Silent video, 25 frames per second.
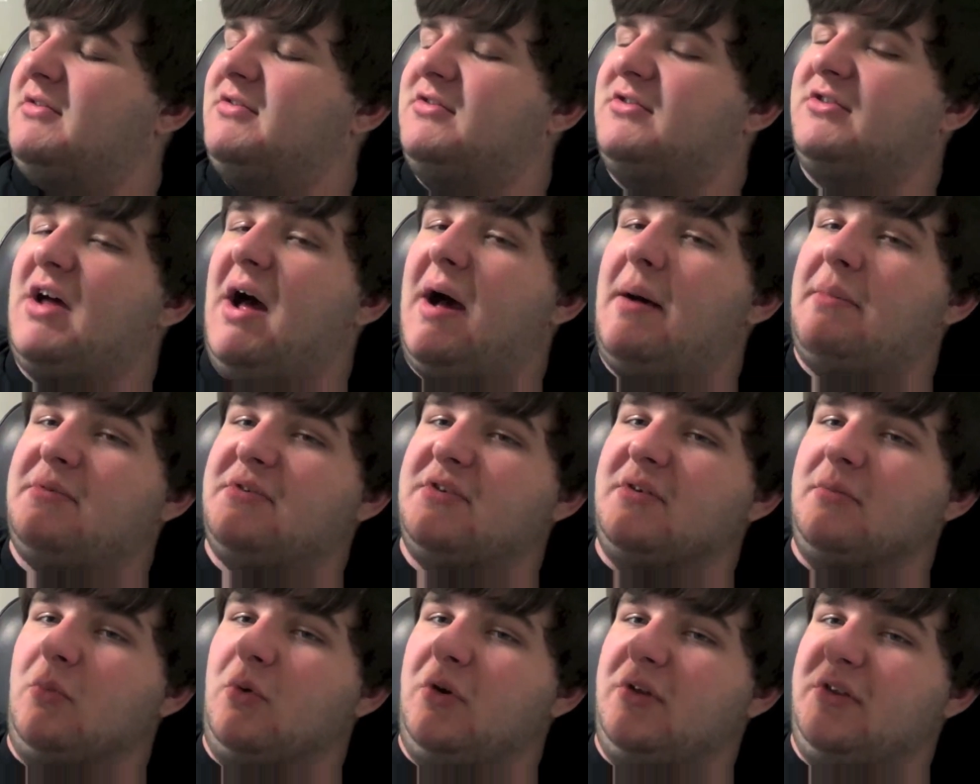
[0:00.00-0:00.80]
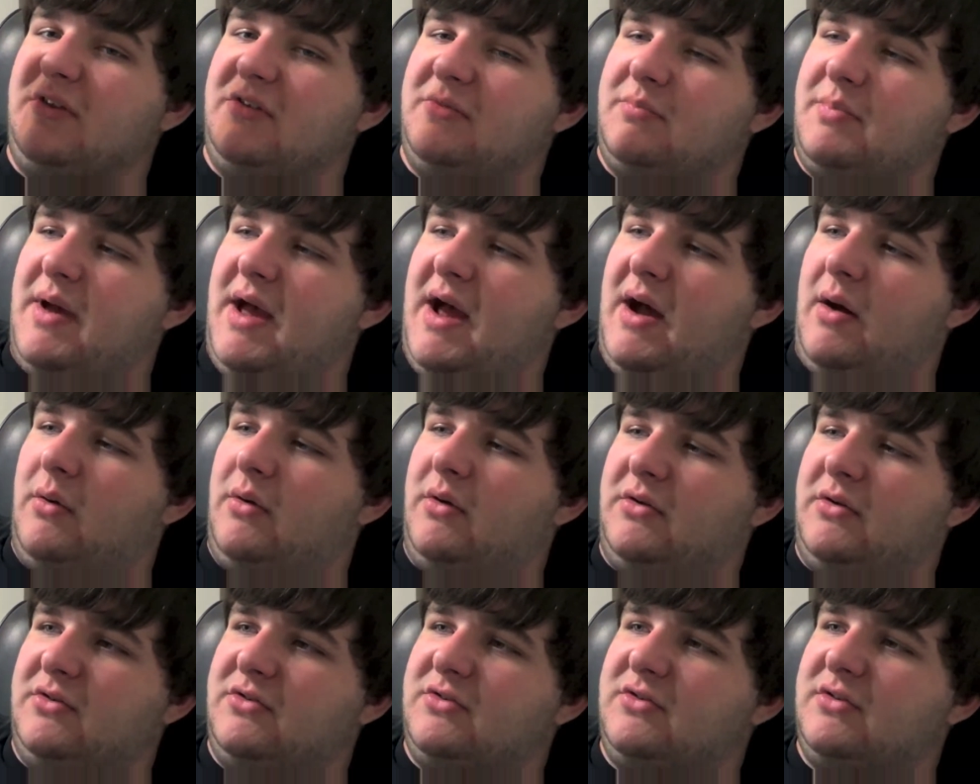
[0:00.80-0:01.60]
stops him with his
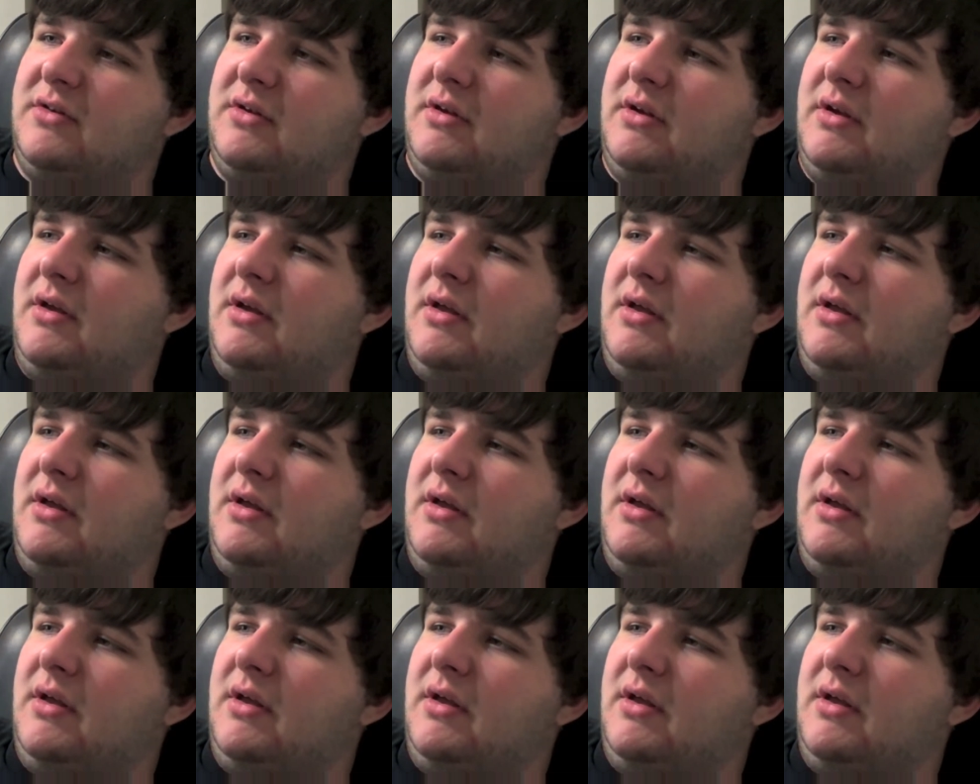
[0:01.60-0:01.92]
powers.